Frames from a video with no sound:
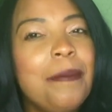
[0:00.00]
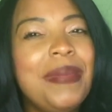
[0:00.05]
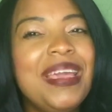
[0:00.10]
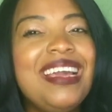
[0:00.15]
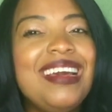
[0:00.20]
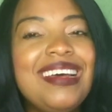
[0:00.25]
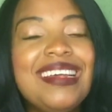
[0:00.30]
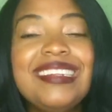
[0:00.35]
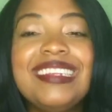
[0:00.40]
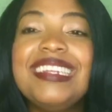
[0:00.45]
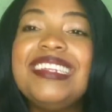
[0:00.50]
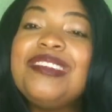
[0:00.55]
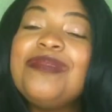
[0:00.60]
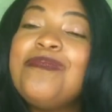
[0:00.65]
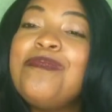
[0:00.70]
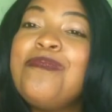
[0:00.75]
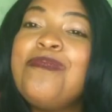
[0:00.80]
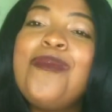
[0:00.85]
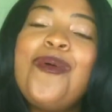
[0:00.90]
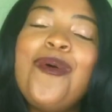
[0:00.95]
because
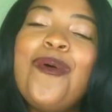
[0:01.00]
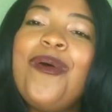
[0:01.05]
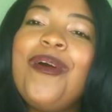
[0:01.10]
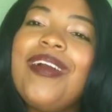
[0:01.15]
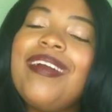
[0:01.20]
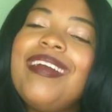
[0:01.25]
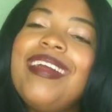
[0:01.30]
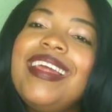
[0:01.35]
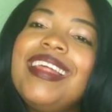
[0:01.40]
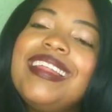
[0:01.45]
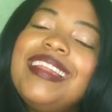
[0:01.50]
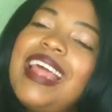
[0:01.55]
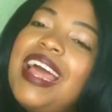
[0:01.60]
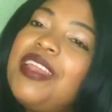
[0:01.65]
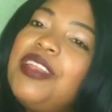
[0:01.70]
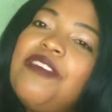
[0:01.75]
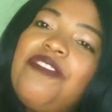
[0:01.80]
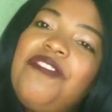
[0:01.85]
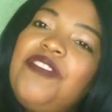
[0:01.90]
it's more than